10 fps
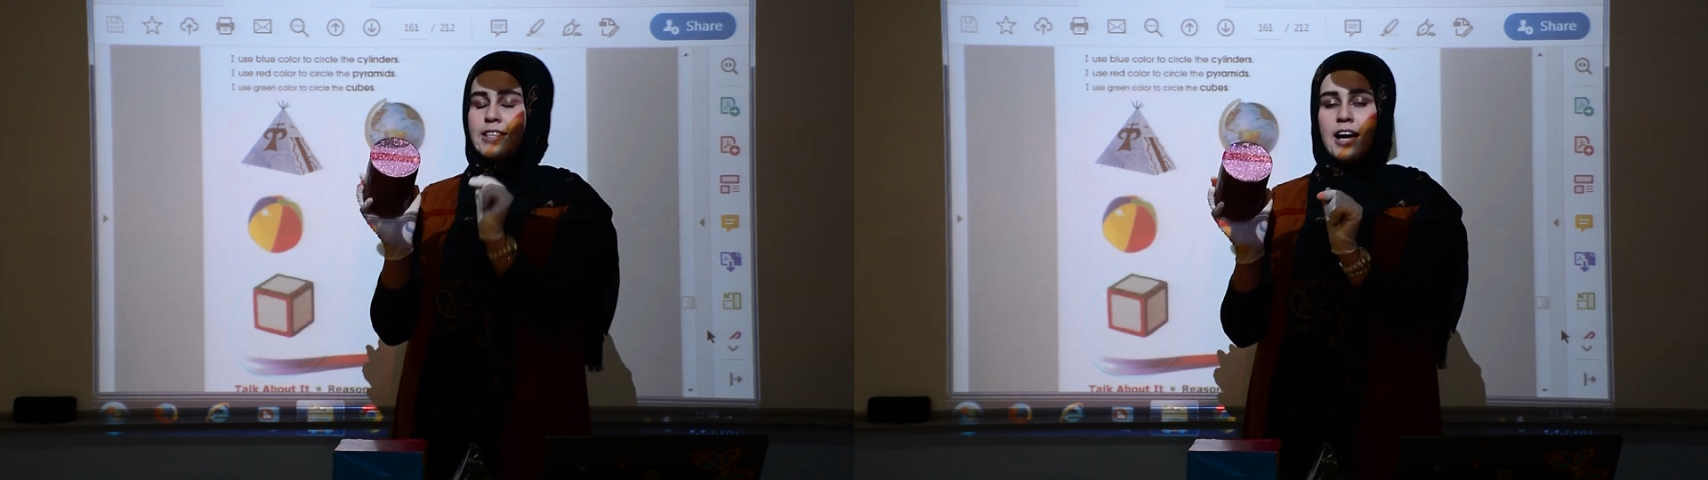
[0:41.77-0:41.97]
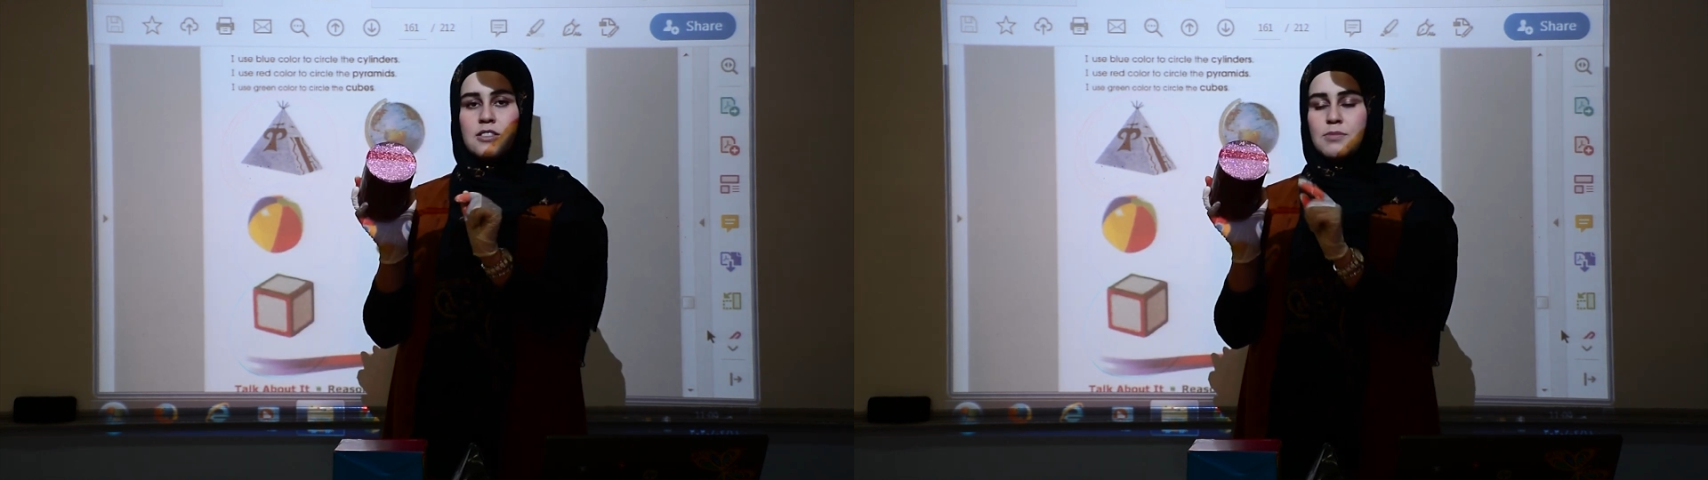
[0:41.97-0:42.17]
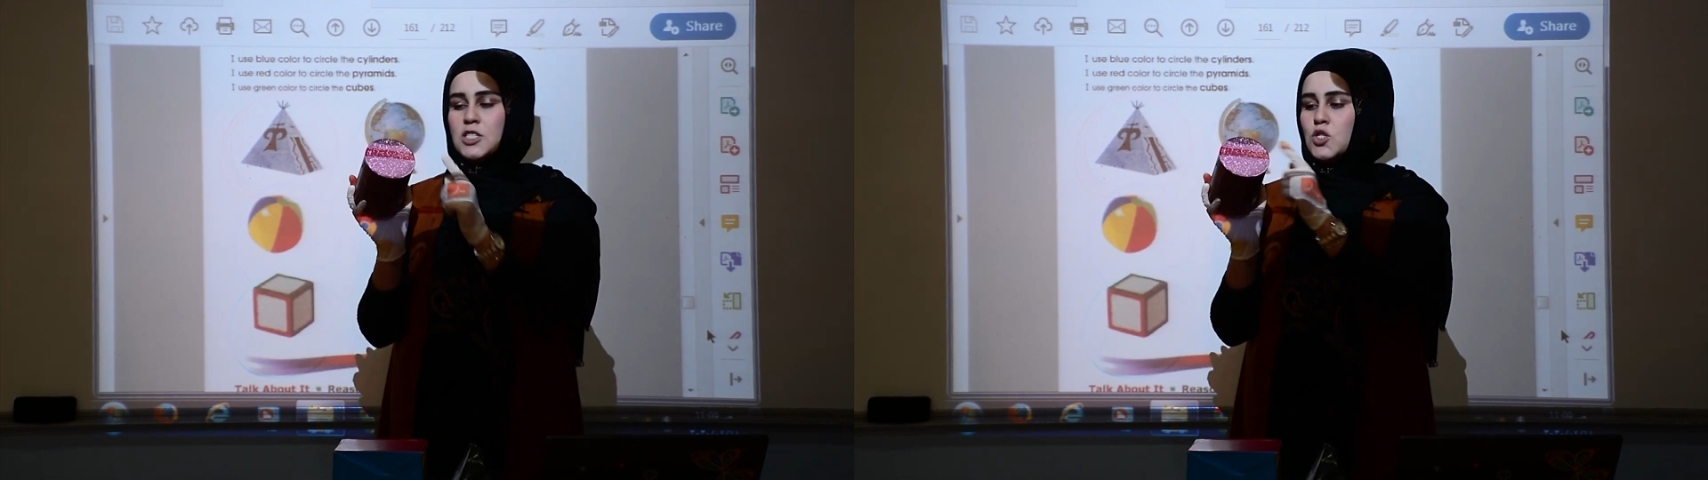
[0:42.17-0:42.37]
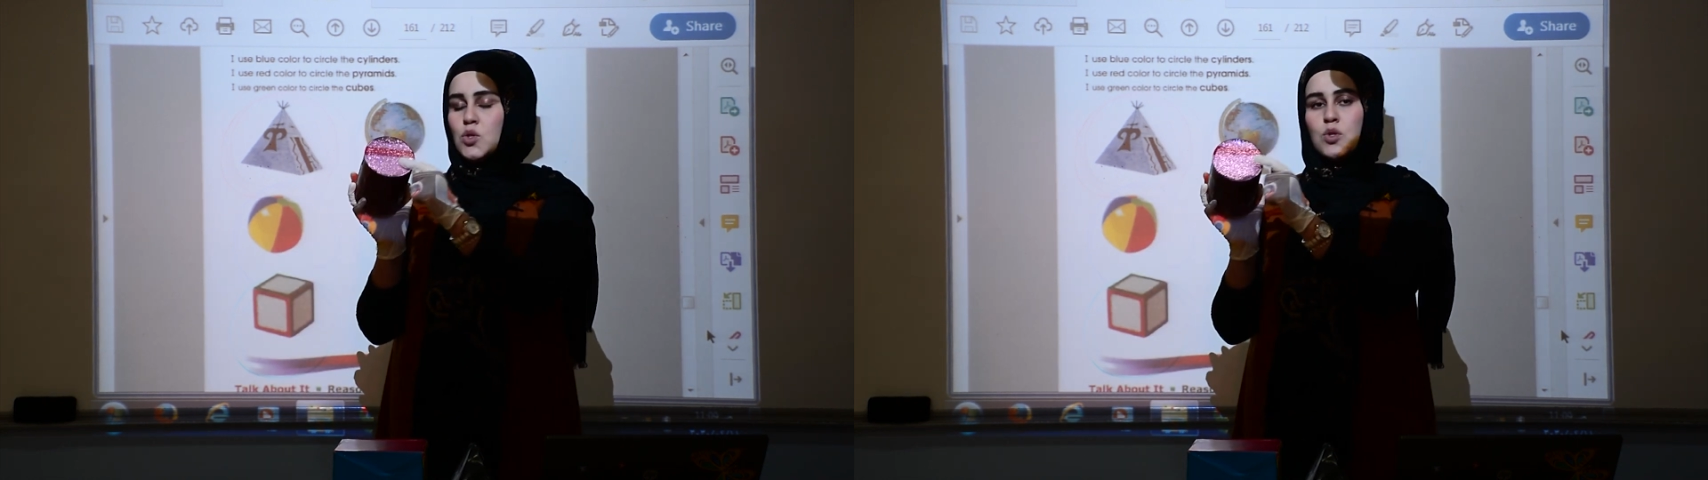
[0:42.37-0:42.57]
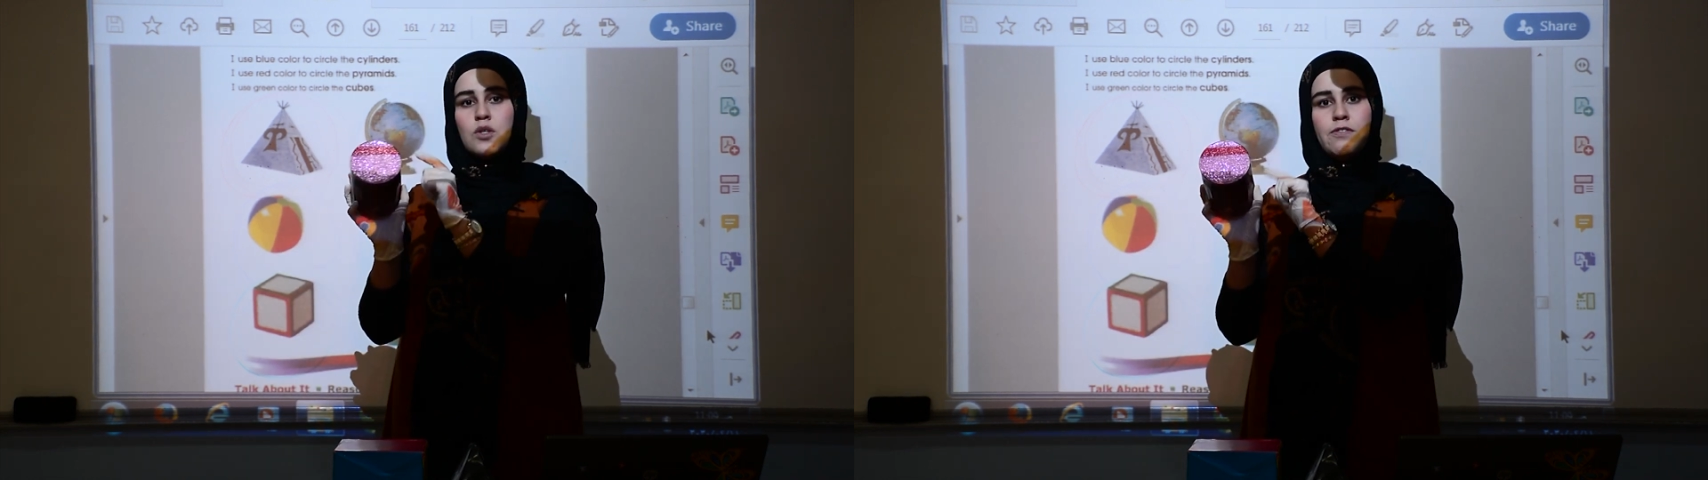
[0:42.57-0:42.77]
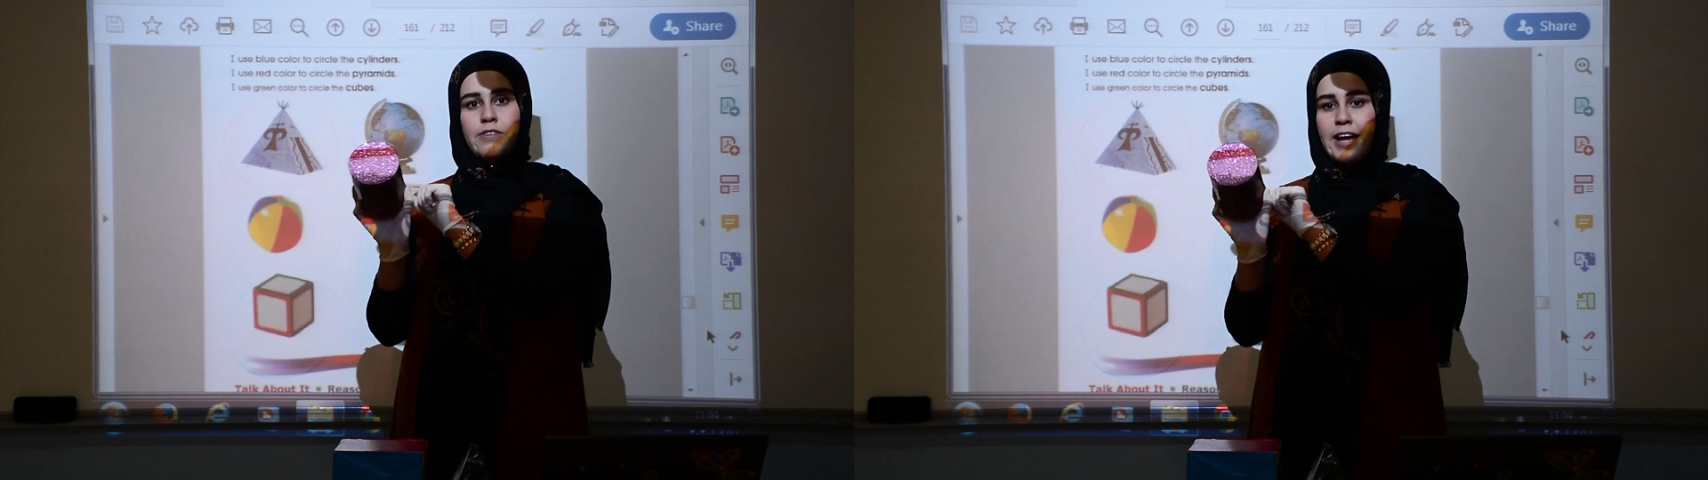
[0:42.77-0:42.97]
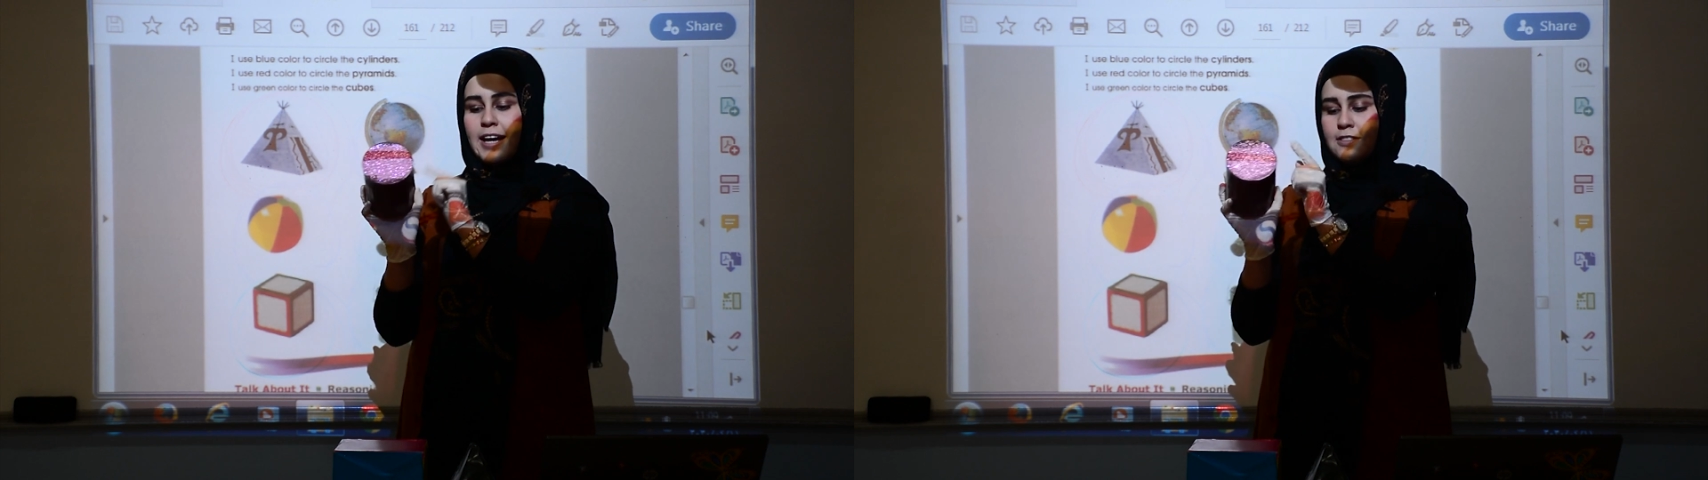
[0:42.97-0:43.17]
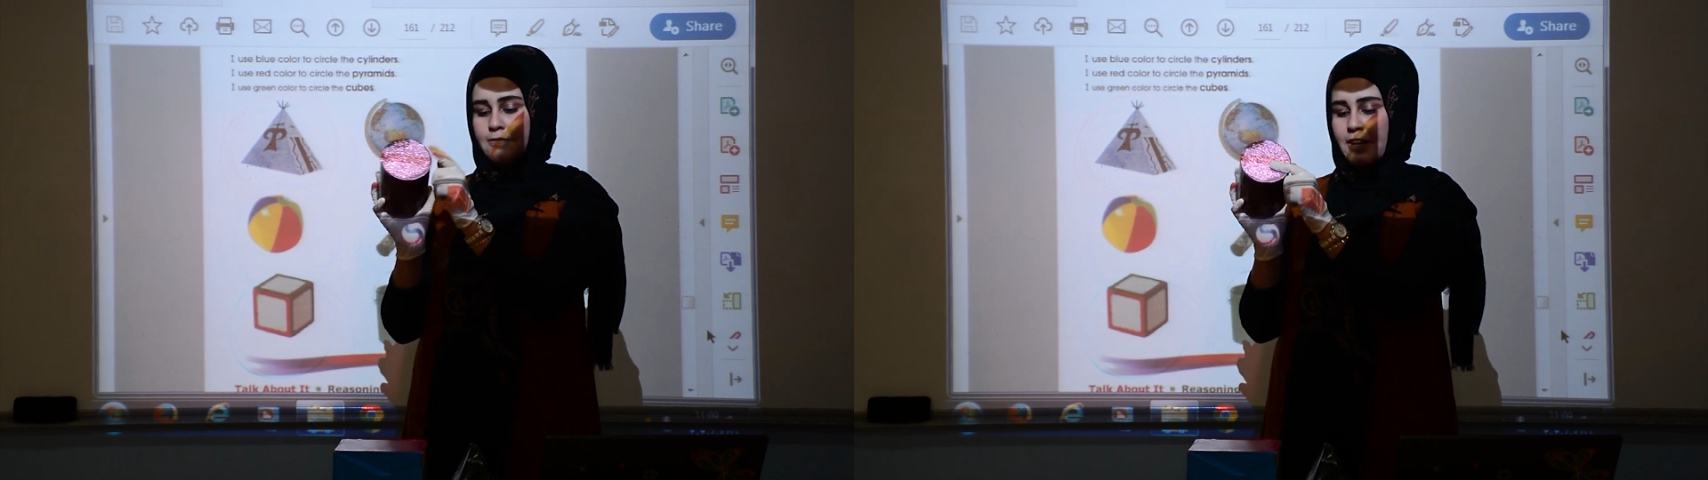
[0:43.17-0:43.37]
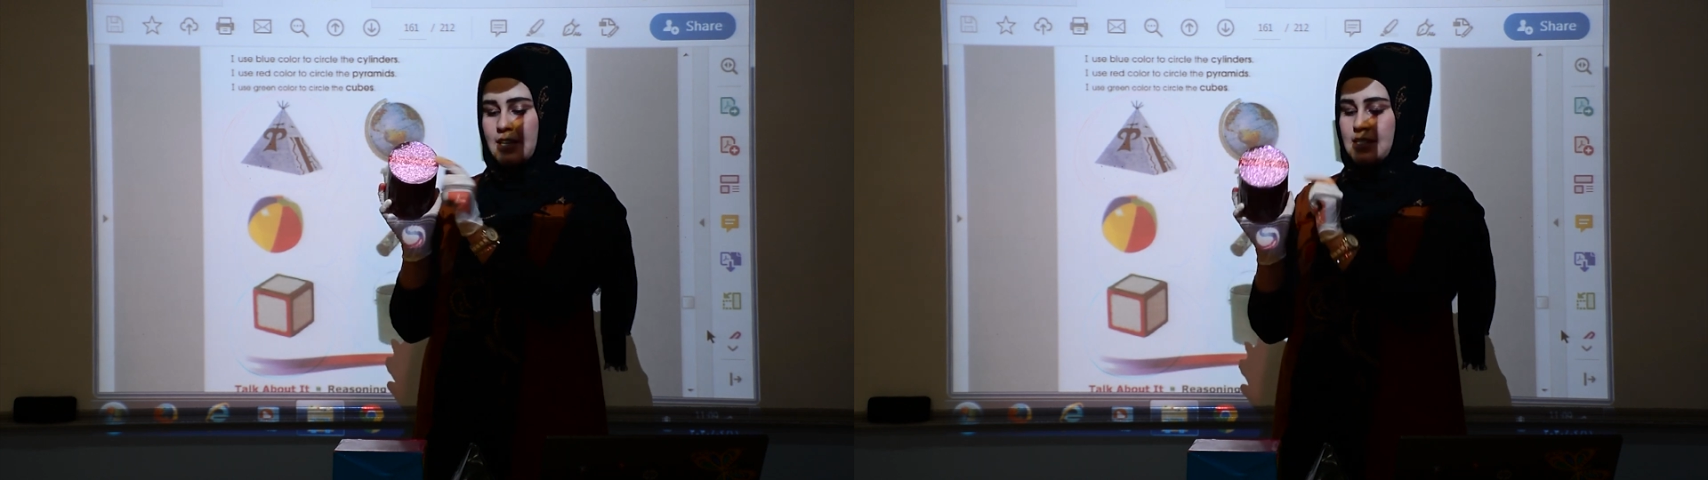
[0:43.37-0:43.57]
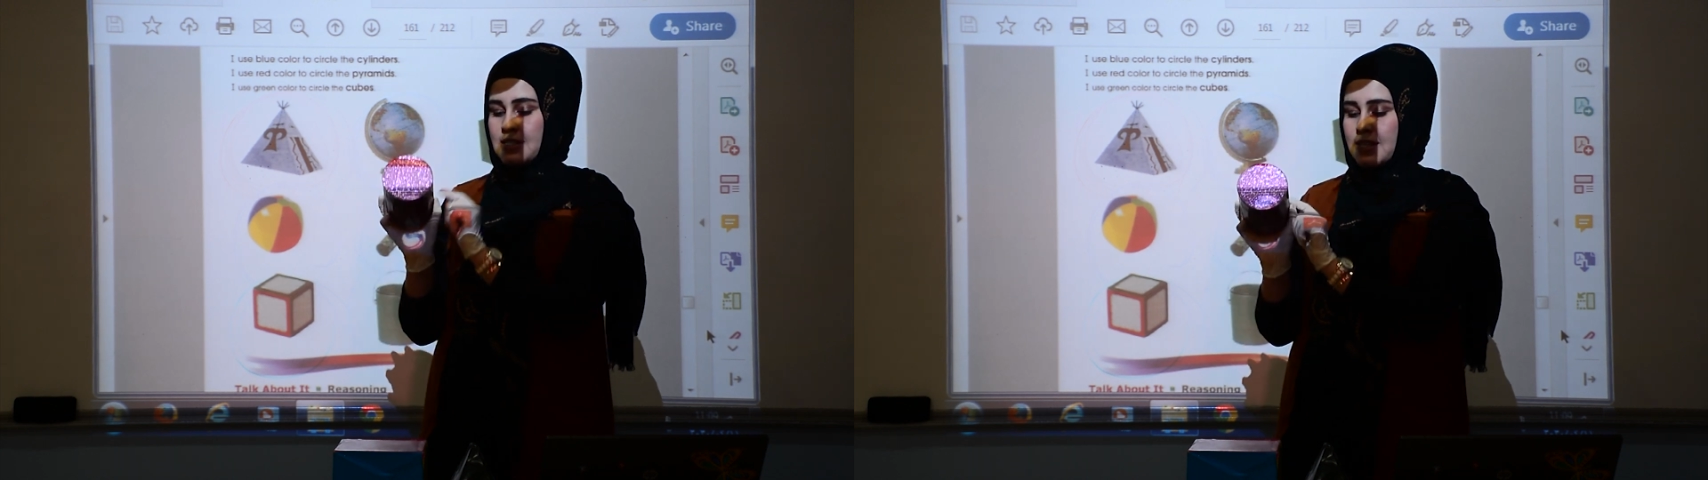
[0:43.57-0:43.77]
That means two flat
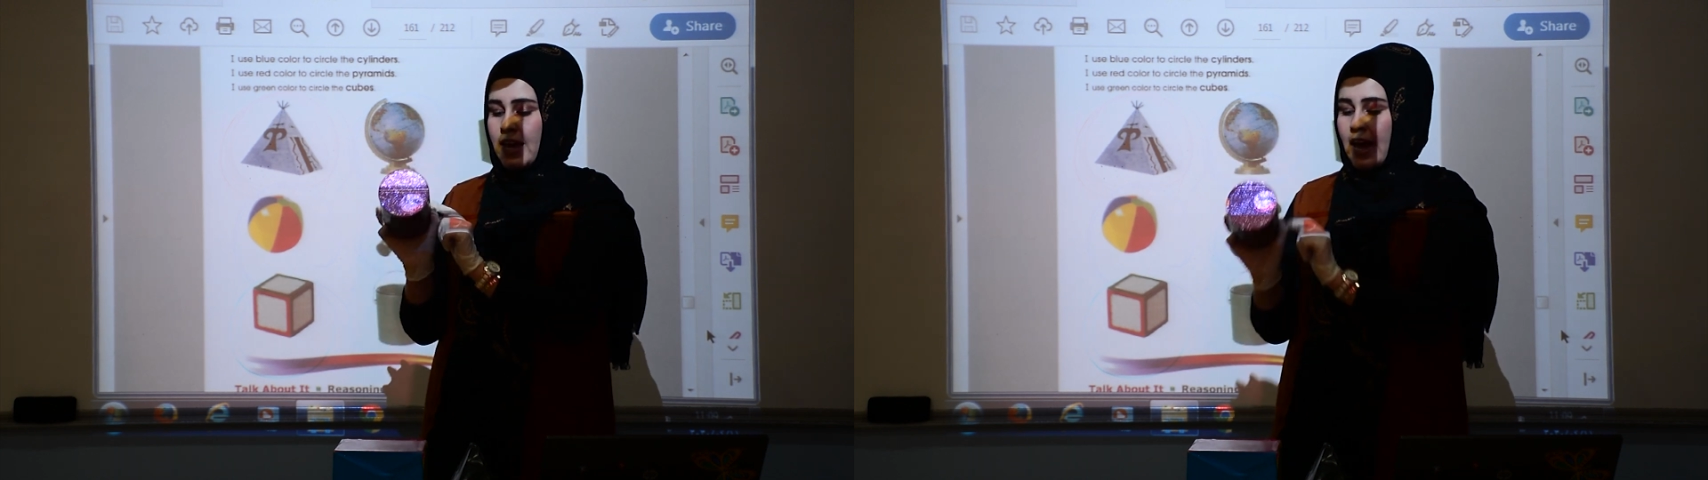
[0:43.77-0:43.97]
faces.